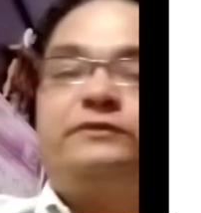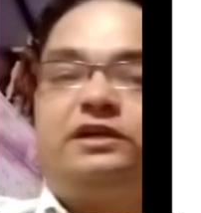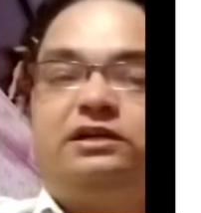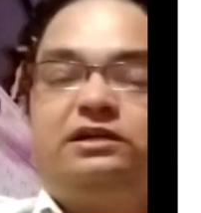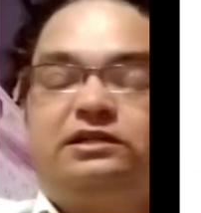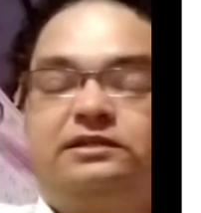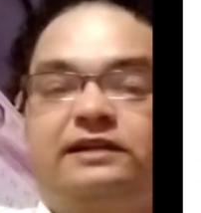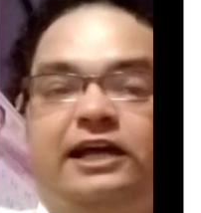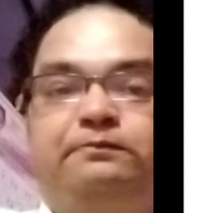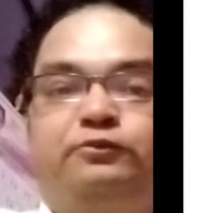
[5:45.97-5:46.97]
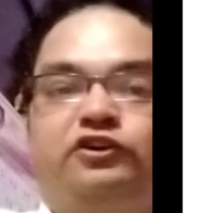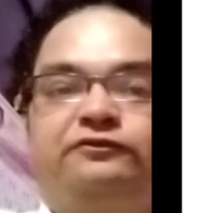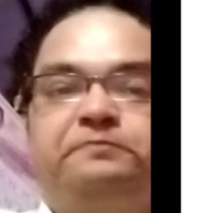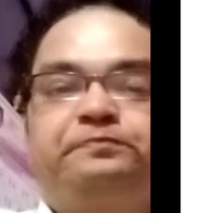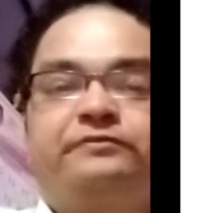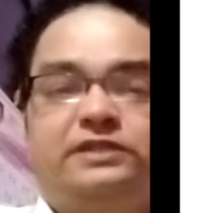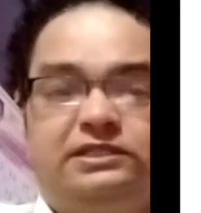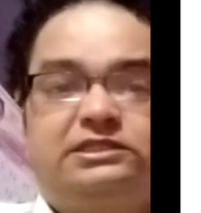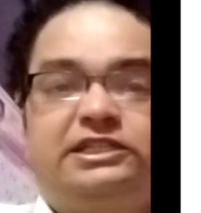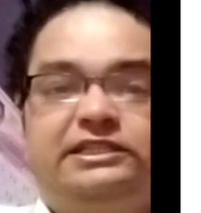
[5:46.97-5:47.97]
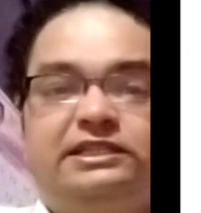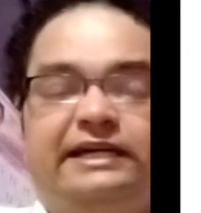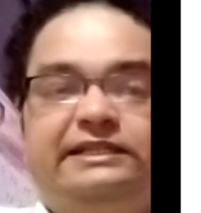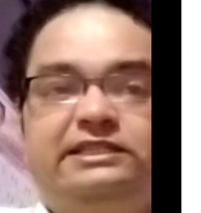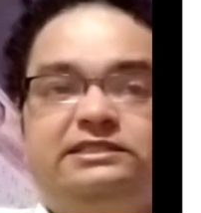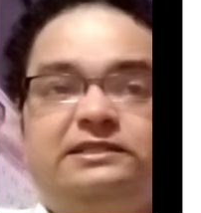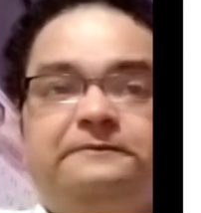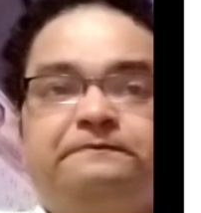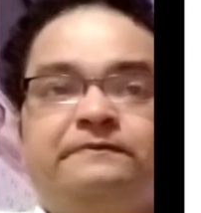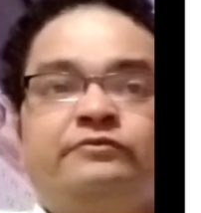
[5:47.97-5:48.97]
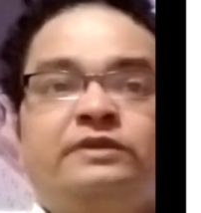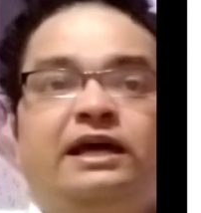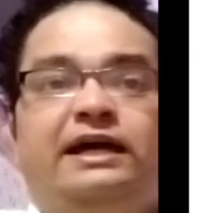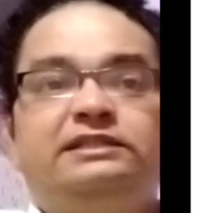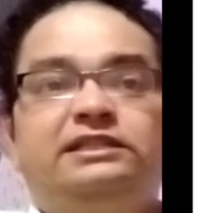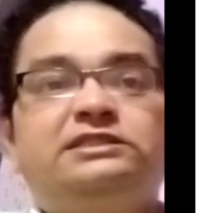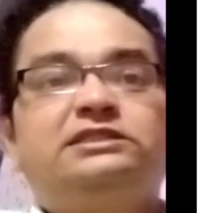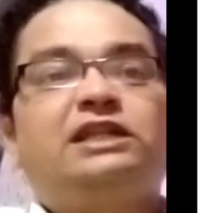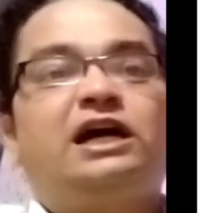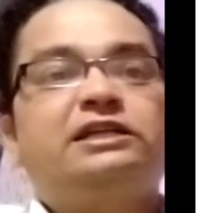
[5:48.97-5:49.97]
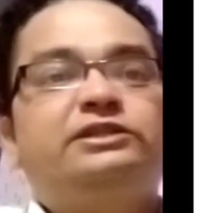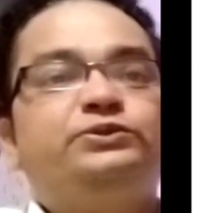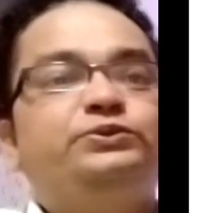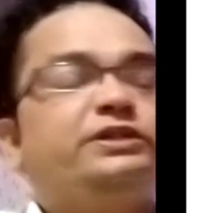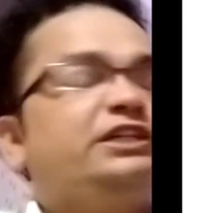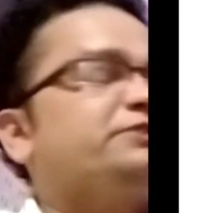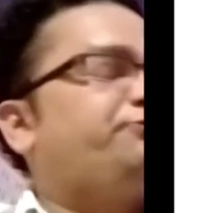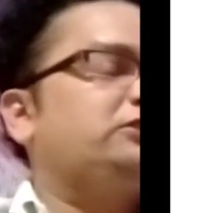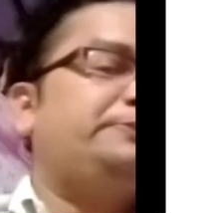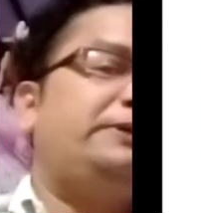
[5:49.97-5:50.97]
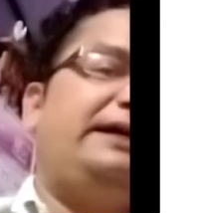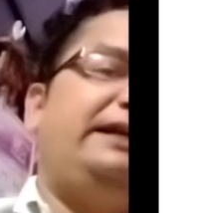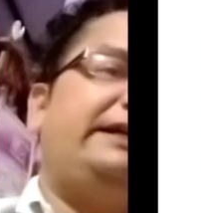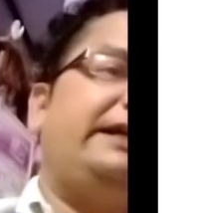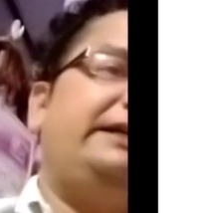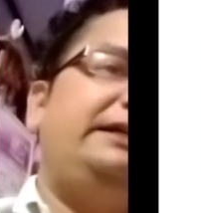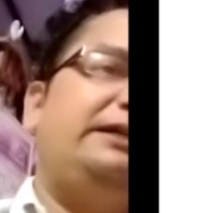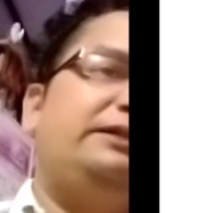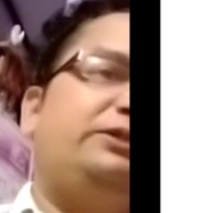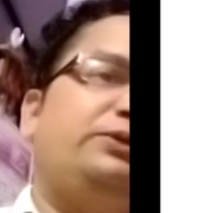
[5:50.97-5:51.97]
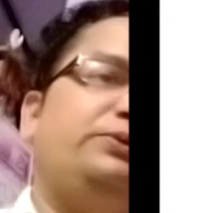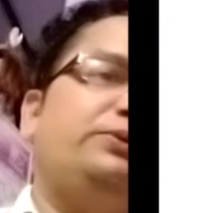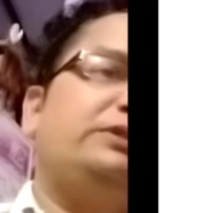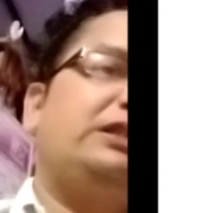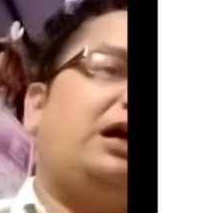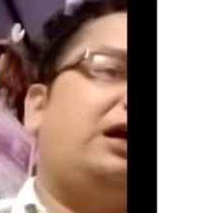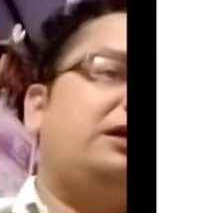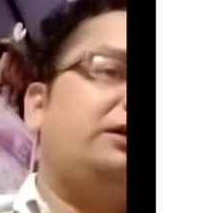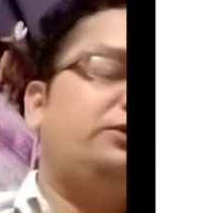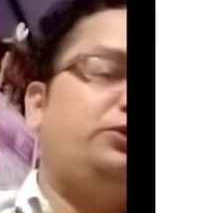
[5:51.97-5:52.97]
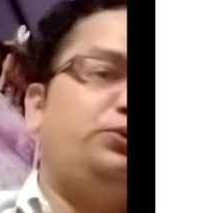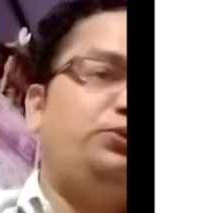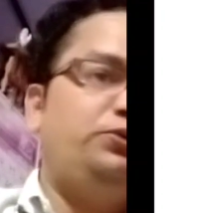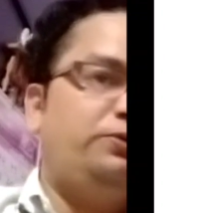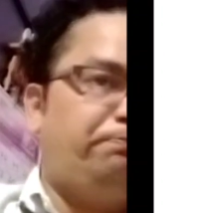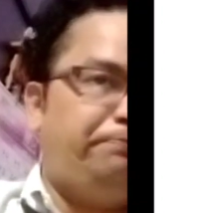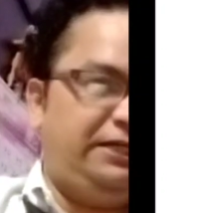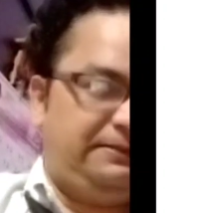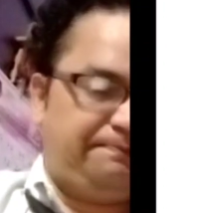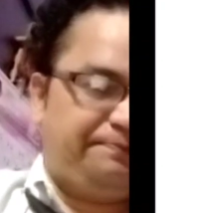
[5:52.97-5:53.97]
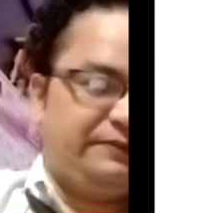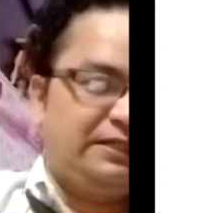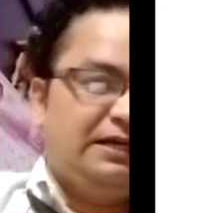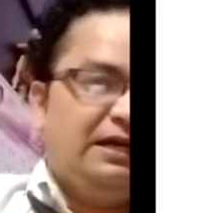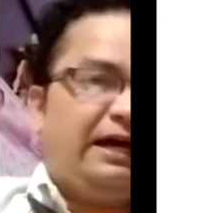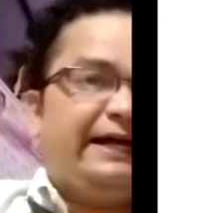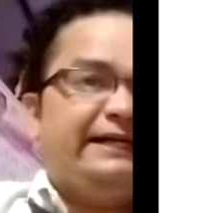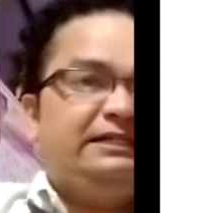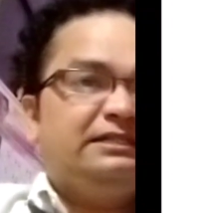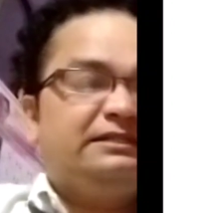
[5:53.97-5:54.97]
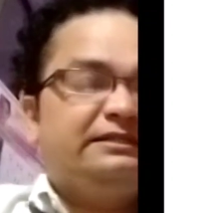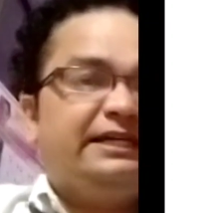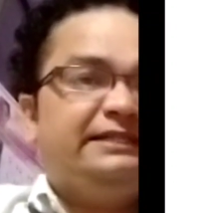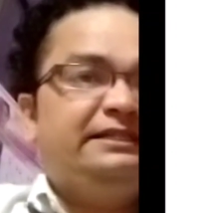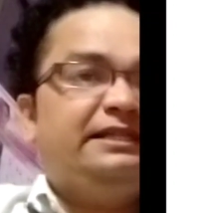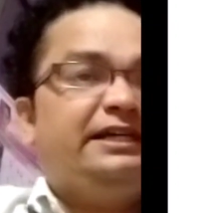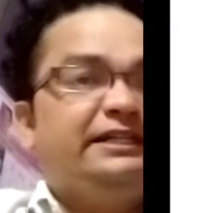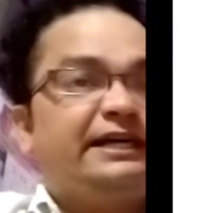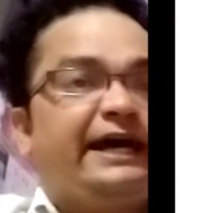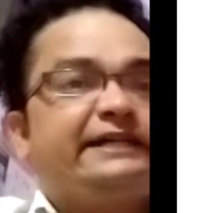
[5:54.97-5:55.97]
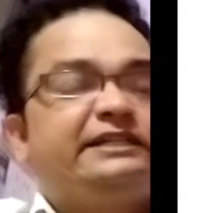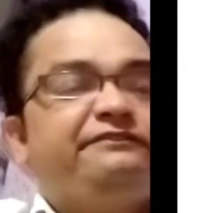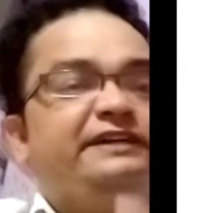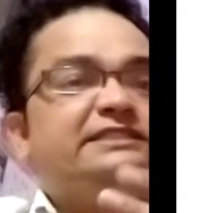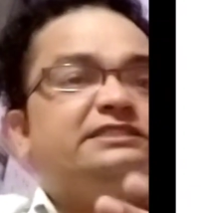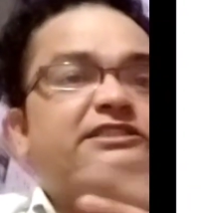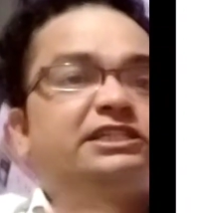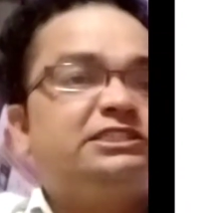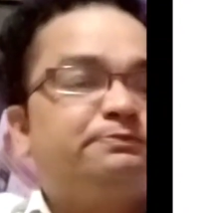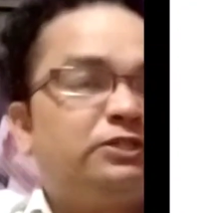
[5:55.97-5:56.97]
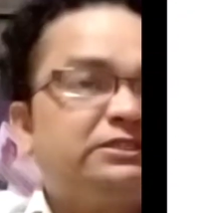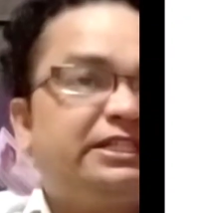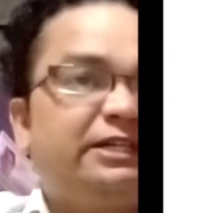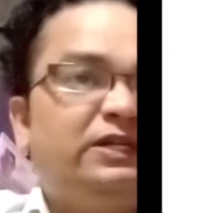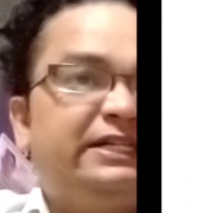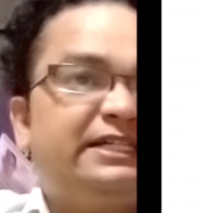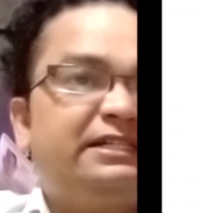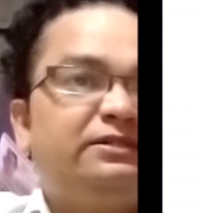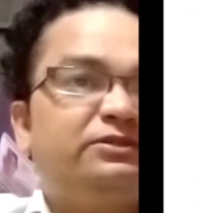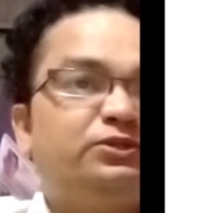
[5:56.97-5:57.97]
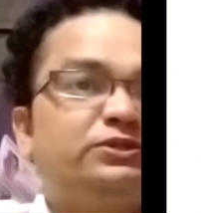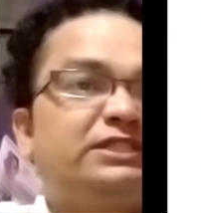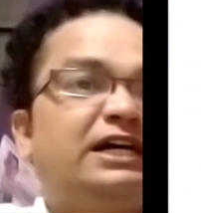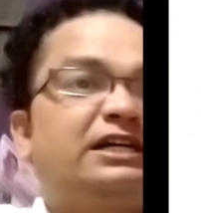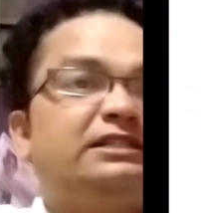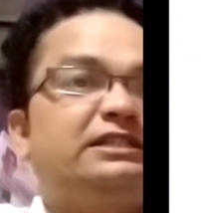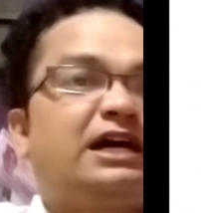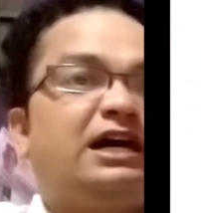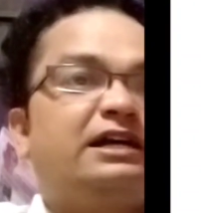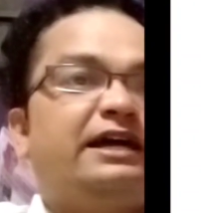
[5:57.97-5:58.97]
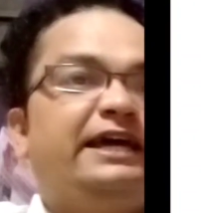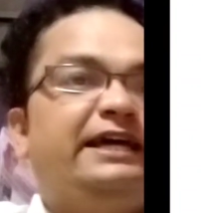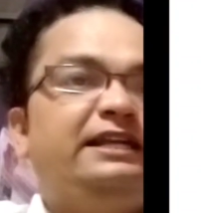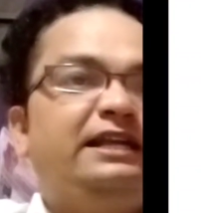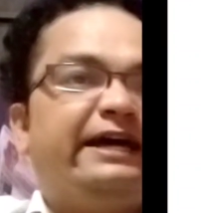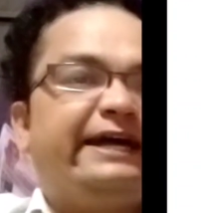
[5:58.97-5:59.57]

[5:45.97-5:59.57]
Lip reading: histidine kinase, and this NAR-Q gets phosphorylated to NAR-QP, and then it activates the response regulator. Those are NAR-L and NAR-P.